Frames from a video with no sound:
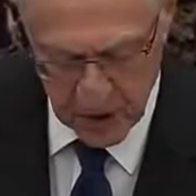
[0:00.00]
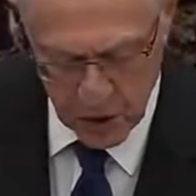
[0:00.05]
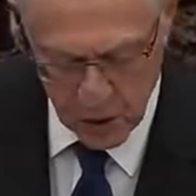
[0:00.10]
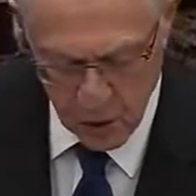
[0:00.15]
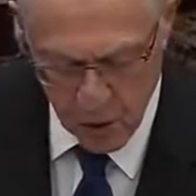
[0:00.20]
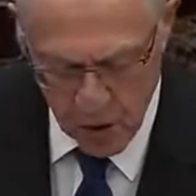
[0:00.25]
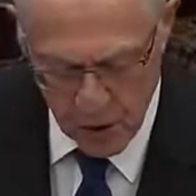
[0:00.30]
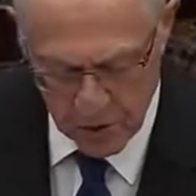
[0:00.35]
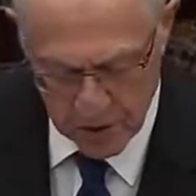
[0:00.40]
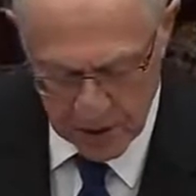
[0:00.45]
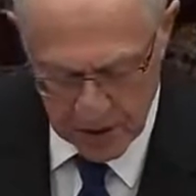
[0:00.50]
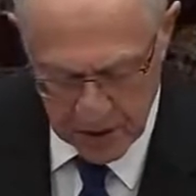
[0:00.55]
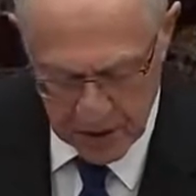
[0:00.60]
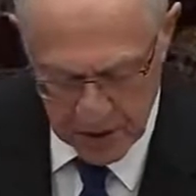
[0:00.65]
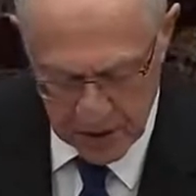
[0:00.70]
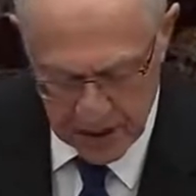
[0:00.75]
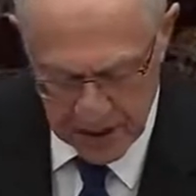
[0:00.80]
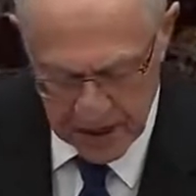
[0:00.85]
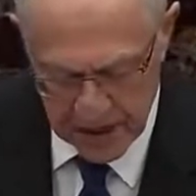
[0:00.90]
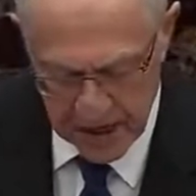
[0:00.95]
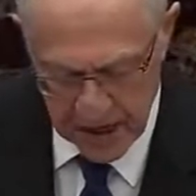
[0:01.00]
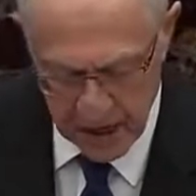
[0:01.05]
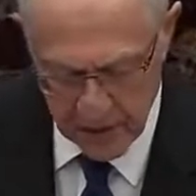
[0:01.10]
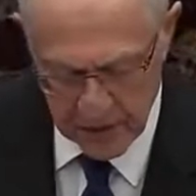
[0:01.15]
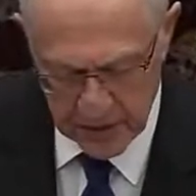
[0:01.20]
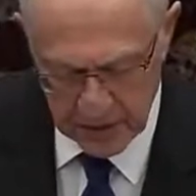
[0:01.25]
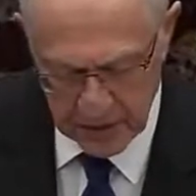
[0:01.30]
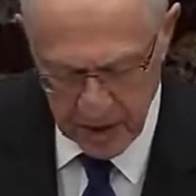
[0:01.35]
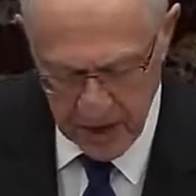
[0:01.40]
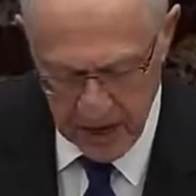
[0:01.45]
quote,
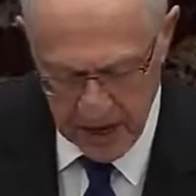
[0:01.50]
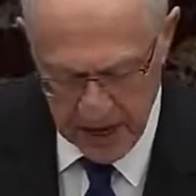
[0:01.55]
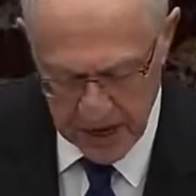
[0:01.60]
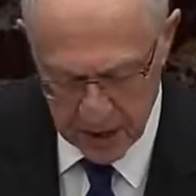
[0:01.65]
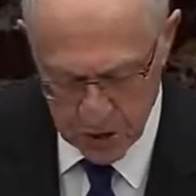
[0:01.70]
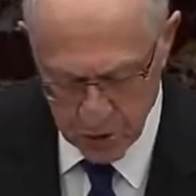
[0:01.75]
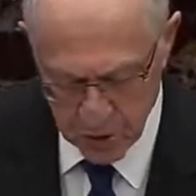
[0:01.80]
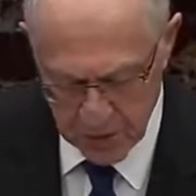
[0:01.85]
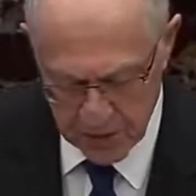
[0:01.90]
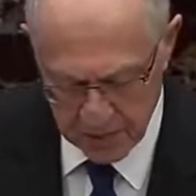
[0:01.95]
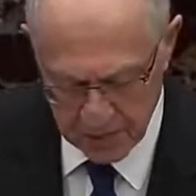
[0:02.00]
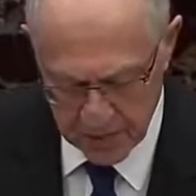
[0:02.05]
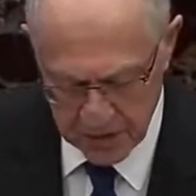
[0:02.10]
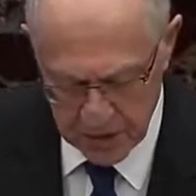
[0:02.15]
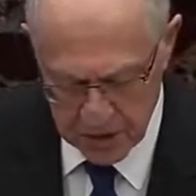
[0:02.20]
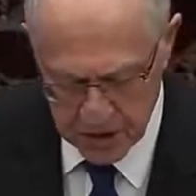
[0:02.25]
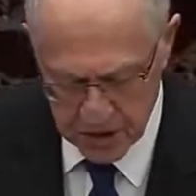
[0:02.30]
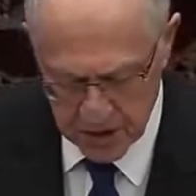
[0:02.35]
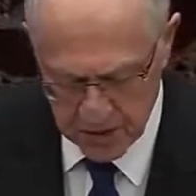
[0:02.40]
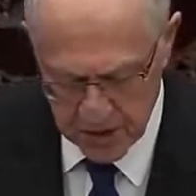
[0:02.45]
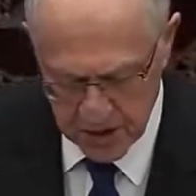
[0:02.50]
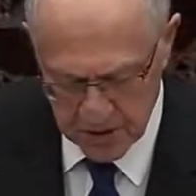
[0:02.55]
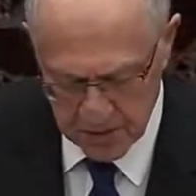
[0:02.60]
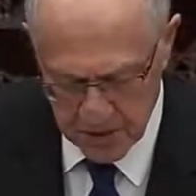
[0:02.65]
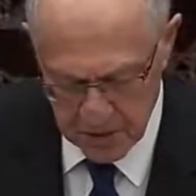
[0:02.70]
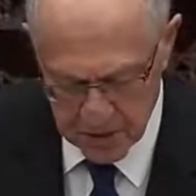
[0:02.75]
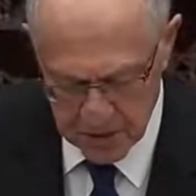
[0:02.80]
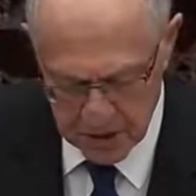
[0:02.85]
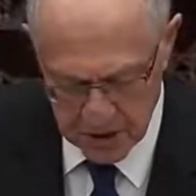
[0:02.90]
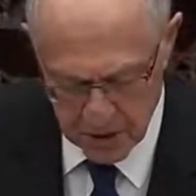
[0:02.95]
therein lies what appears to be the
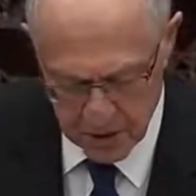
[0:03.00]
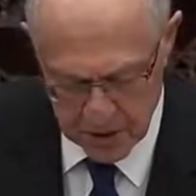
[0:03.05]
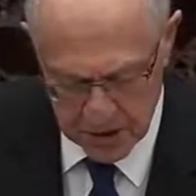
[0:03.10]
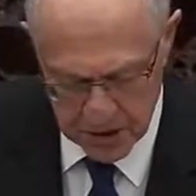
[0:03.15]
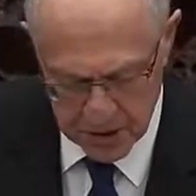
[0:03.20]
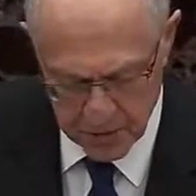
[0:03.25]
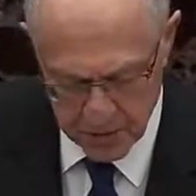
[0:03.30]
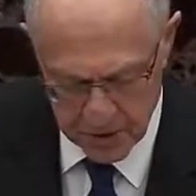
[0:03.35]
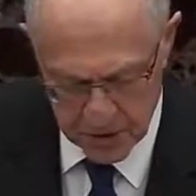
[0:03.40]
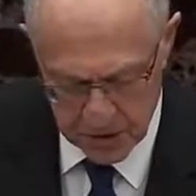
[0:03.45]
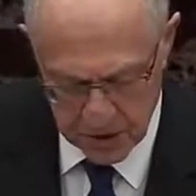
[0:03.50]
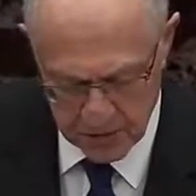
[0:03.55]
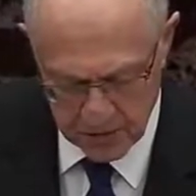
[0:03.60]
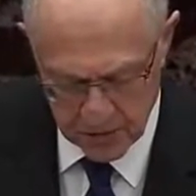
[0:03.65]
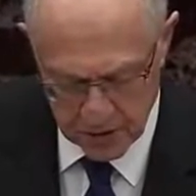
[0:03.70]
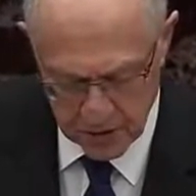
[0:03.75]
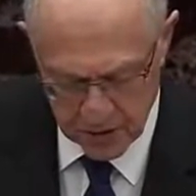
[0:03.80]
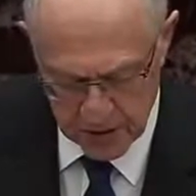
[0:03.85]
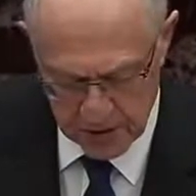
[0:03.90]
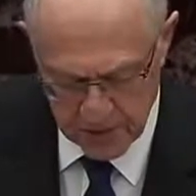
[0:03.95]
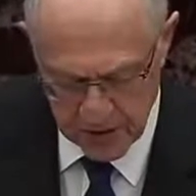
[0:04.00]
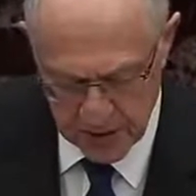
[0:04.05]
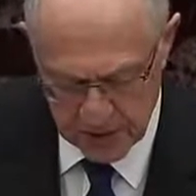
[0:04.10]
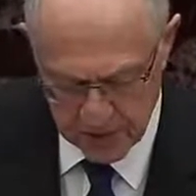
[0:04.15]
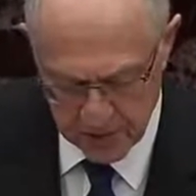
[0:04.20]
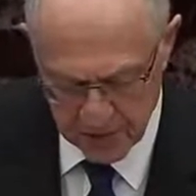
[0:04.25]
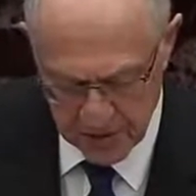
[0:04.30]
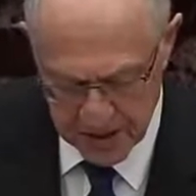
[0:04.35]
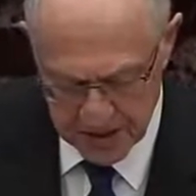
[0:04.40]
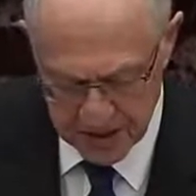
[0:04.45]
most serious breach of duty by the
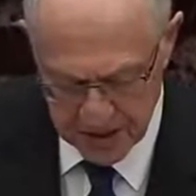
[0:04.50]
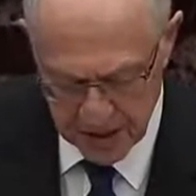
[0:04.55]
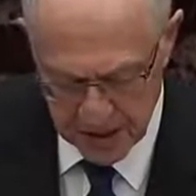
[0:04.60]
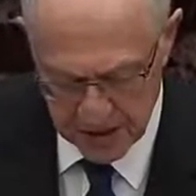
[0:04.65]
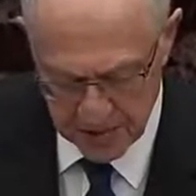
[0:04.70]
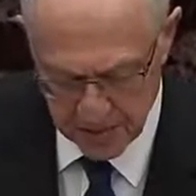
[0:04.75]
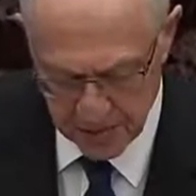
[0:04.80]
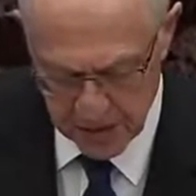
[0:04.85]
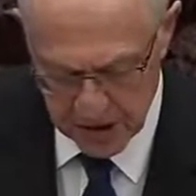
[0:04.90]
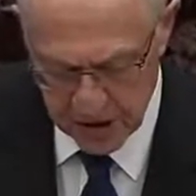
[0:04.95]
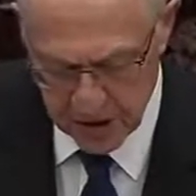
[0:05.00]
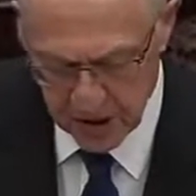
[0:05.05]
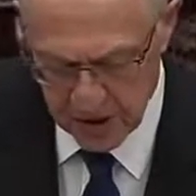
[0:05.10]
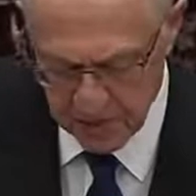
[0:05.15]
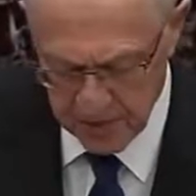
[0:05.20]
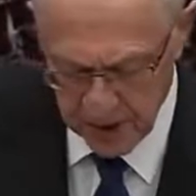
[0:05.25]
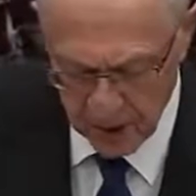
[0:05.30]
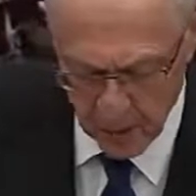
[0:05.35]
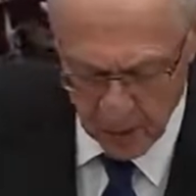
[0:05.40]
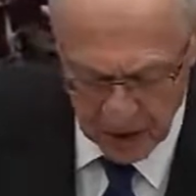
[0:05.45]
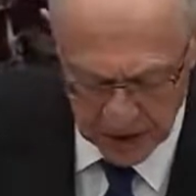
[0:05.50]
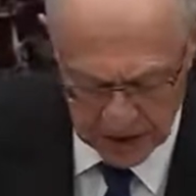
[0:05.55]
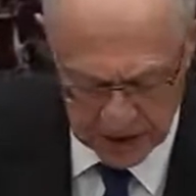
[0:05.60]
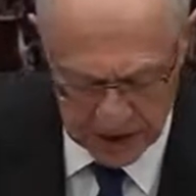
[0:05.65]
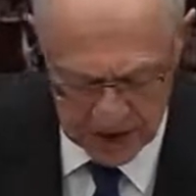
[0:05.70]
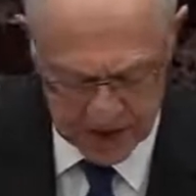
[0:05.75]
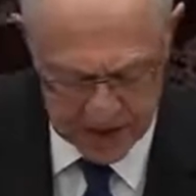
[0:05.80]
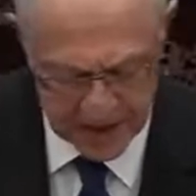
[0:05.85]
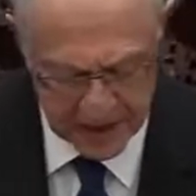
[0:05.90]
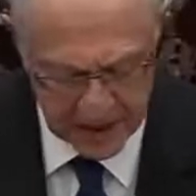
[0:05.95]
President, a breach that may well
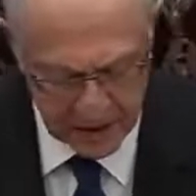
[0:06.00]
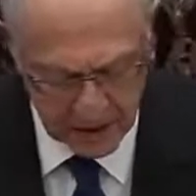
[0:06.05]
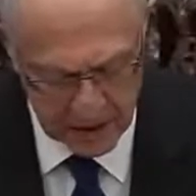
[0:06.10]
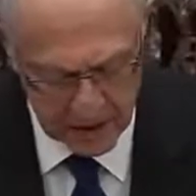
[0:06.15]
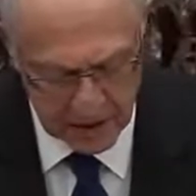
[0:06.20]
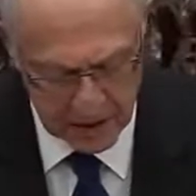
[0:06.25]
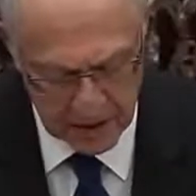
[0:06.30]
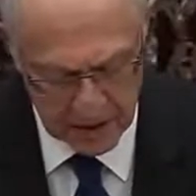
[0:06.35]
entail